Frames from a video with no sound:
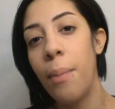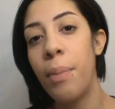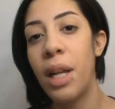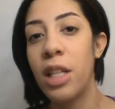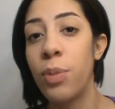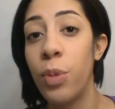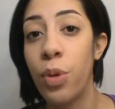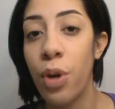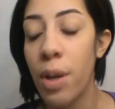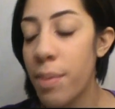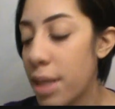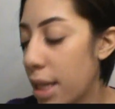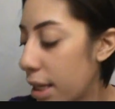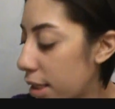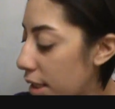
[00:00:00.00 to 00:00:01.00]
blushable cream
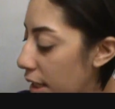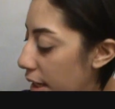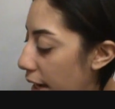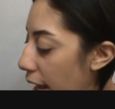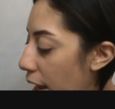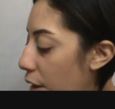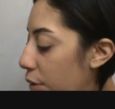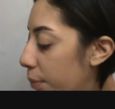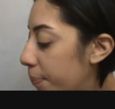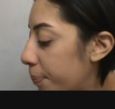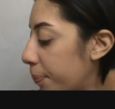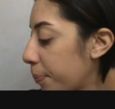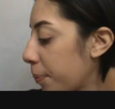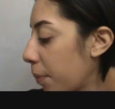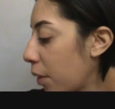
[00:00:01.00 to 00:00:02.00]
sticks. Now
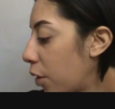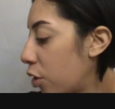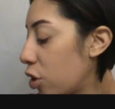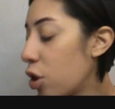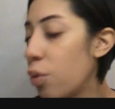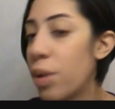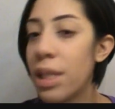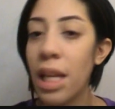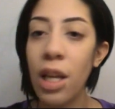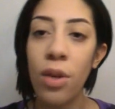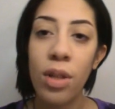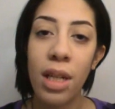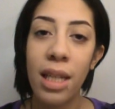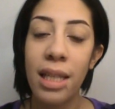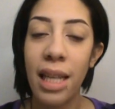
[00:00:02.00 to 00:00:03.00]
those are the ones I
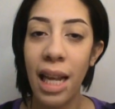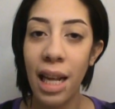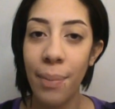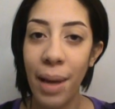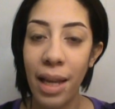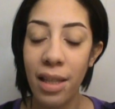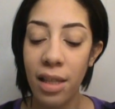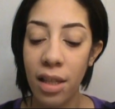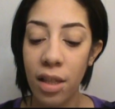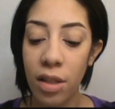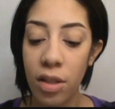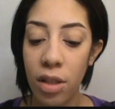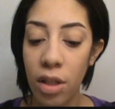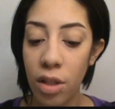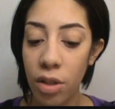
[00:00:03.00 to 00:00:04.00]
use on a daily
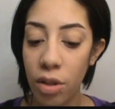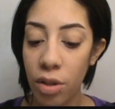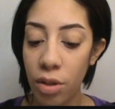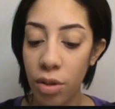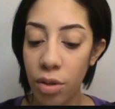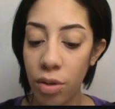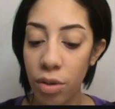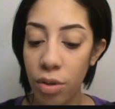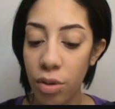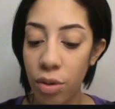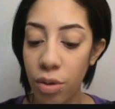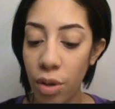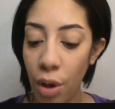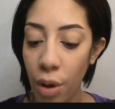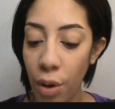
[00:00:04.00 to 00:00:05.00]
basis,
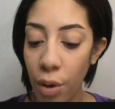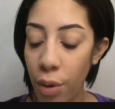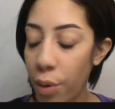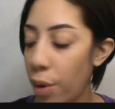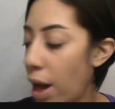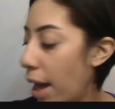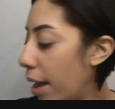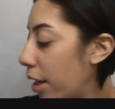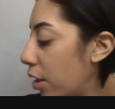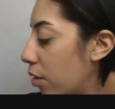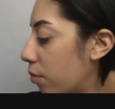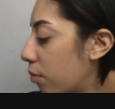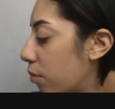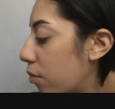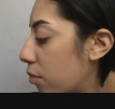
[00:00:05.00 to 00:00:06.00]
so
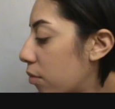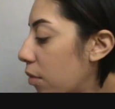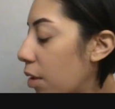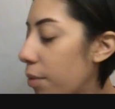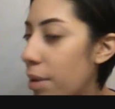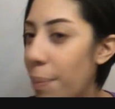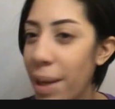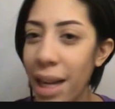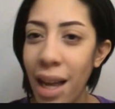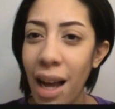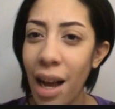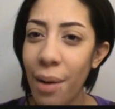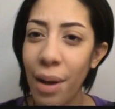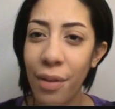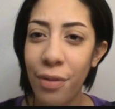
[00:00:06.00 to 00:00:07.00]
depending on
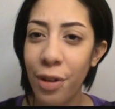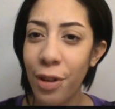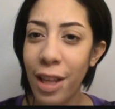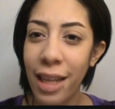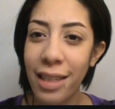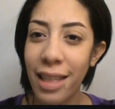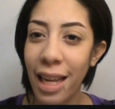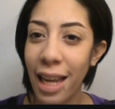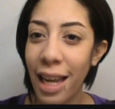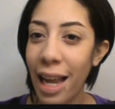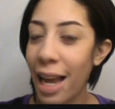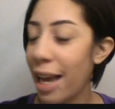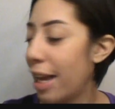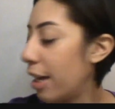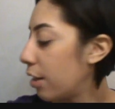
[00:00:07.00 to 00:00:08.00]
how I feel that
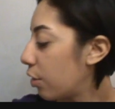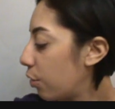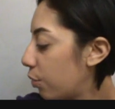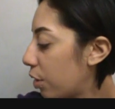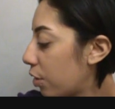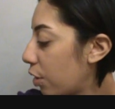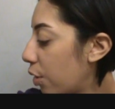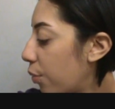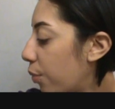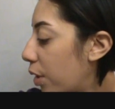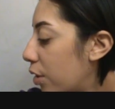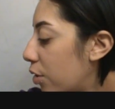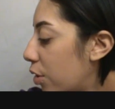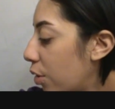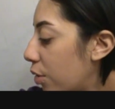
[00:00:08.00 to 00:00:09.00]
day, I use a certain
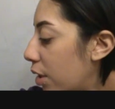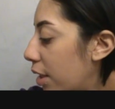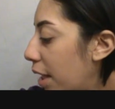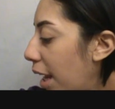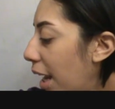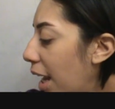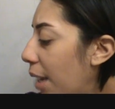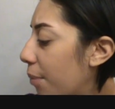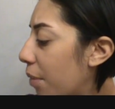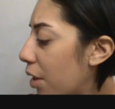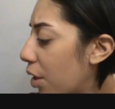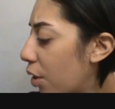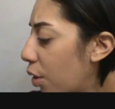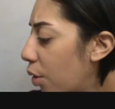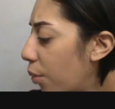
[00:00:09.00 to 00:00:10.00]
one. So today I'm
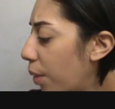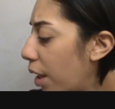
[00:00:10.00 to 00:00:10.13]
going to go